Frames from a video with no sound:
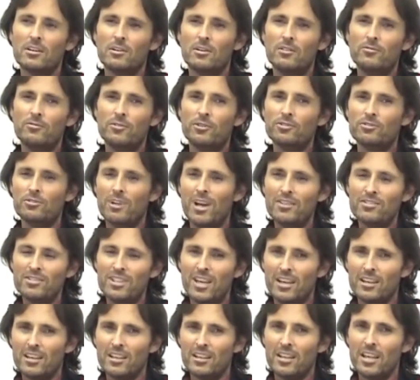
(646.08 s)
If you trust
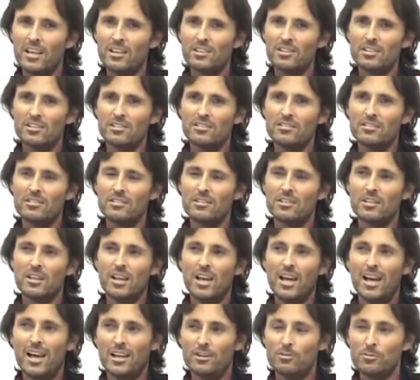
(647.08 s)
that connection
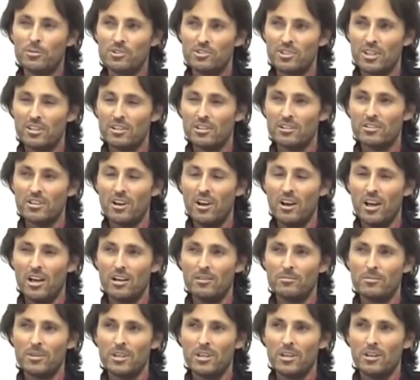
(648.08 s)
100% of the
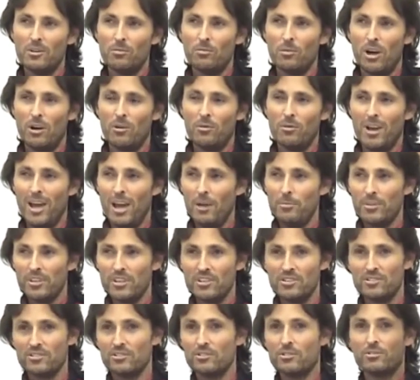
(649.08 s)
time, what will happen
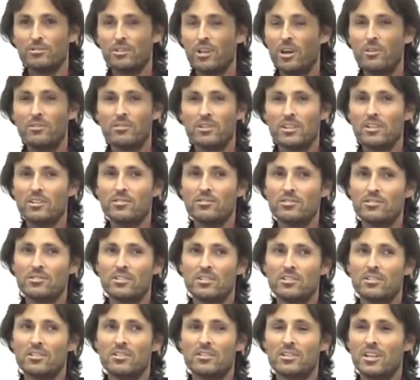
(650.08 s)
is you'll know the
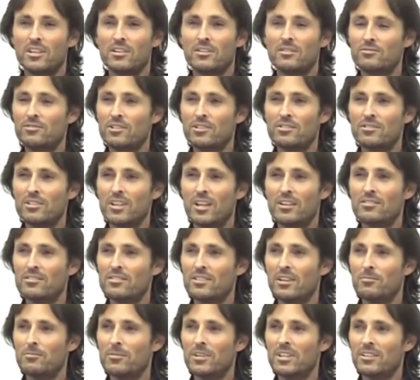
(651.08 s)
instant that you've just done
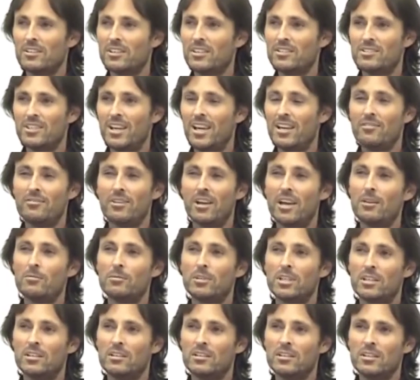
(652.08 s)
something that's out of
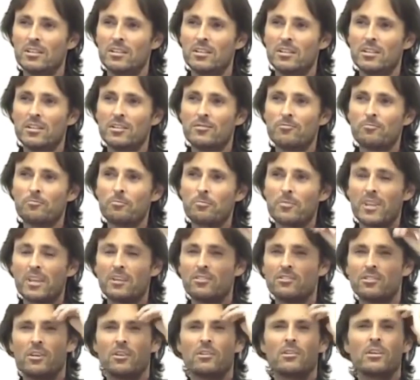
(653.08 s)
harmony.
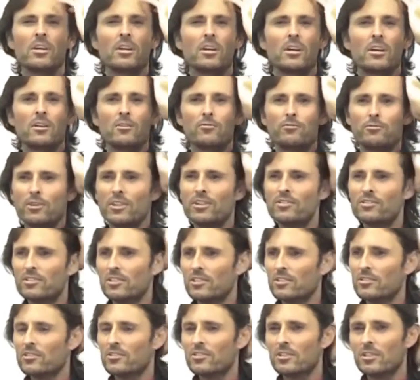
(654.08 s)
So, for
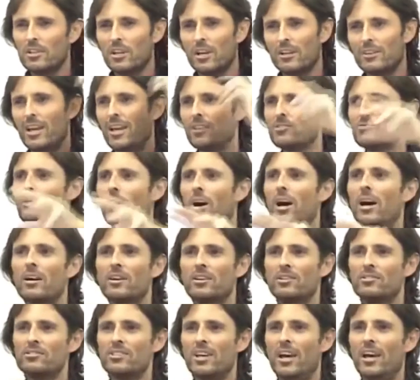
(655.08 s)
instance, that's why I
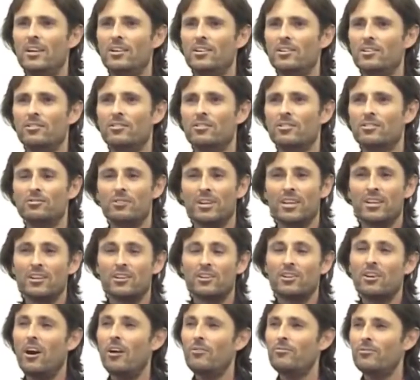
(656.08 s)
could say to you that
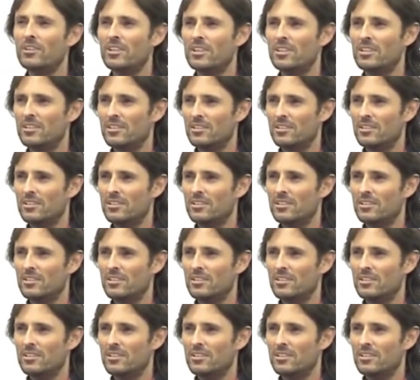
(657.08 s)
drinking coffee